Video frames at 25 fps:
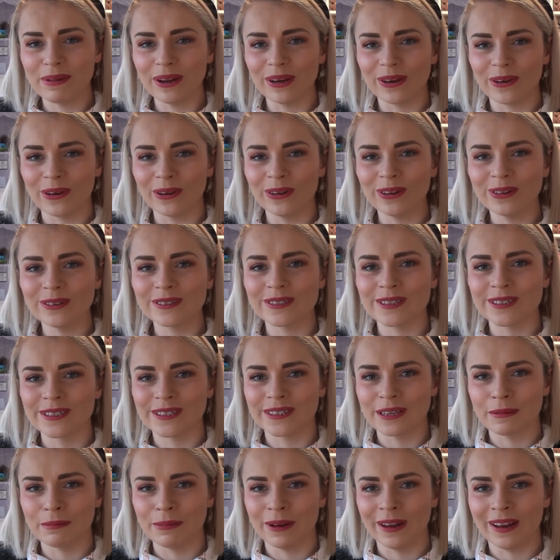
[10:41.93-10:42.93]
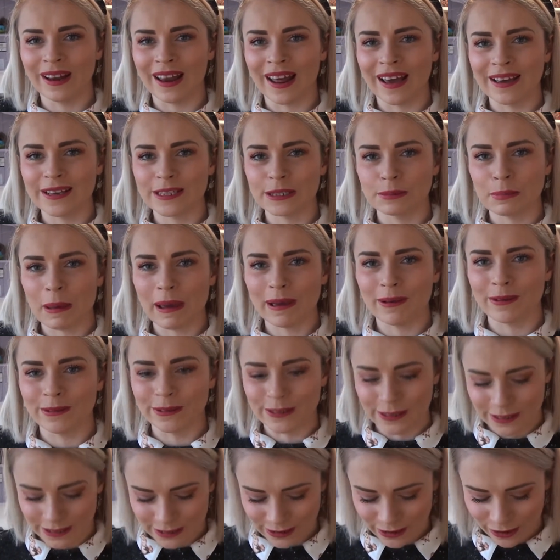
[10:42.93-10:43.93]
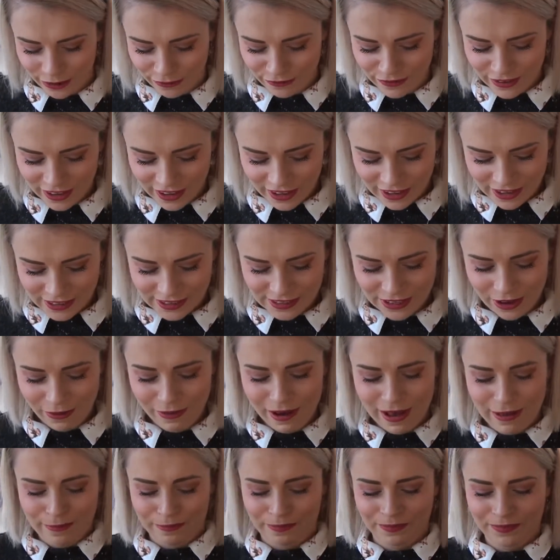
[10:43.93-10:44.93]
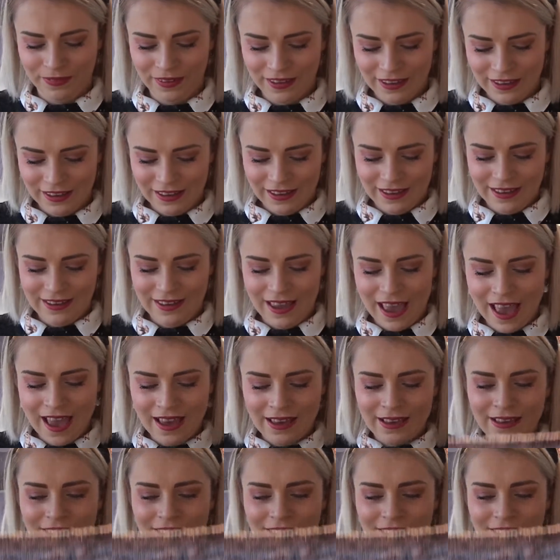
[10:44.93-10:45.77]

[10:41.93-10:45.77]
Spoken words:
colours and similar like speckles and stuff. So yeah,